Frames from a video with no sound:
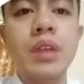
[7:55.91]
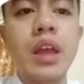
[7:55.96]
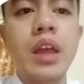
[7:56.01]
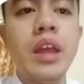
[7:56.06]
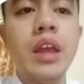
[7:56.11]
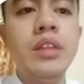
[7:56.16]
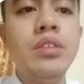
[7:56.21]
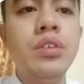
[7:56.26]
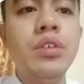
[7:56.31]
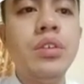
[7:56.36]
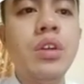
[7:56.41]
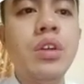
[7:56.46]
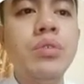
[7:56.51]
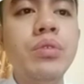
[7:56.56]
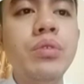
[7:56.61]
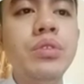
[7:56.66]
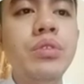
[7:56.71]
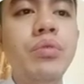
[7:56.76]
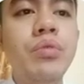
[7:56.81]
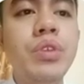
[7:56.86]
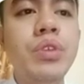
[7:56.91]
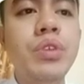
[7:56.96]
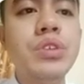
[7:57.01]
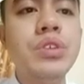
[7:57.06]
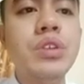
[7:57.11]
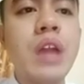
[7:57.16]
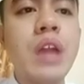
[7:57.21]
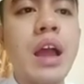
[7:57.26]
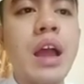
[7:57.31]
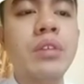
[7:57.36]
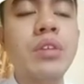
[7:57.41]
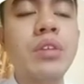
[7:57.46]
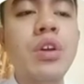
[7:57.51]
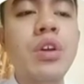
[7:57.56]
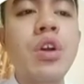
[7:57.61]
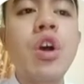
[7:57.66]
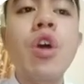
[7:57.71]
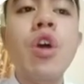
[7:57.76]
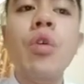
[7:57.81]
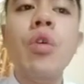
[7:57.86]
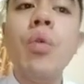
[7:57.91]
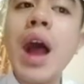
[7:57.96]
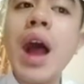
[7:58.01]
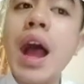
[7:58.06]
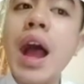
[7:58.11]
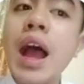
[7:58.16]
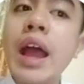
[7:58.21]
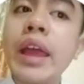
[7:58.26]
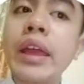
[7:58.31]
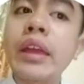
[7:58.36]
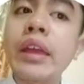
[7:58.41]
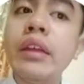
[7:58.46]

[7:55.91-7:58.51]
And you're going to reason out why.